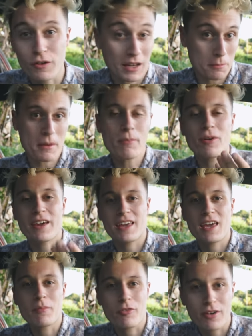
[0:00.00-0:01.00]
for like people like
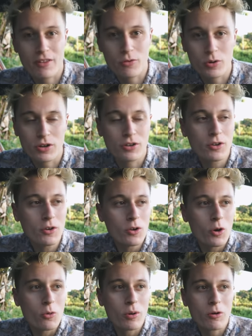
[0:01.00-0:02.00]
him around the world?
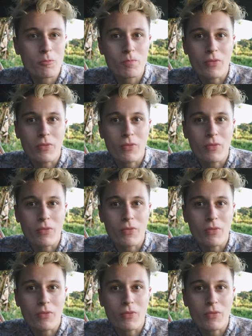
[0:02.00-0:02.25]
Well,